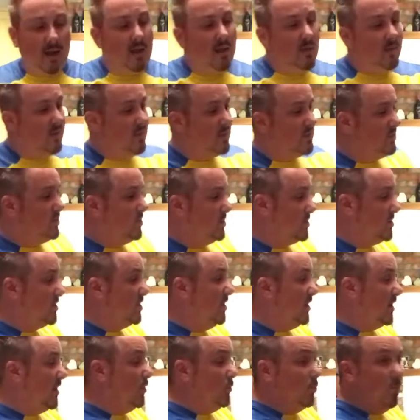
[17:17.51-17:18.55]
this just is going
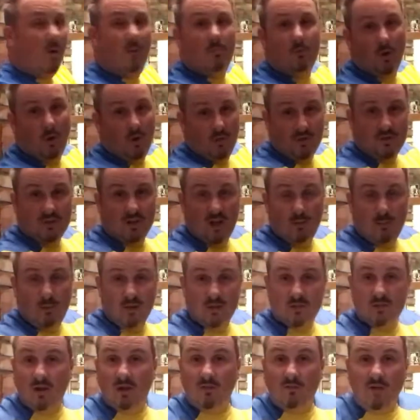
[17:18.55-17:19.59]
to get rubbed all the time by
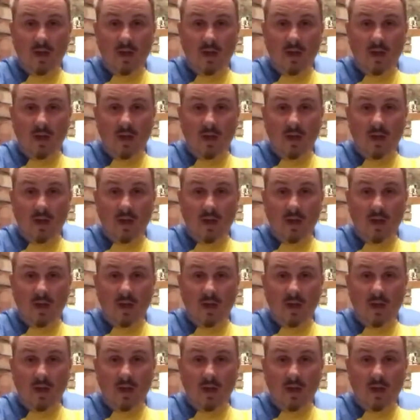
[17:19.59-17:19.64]
stuff,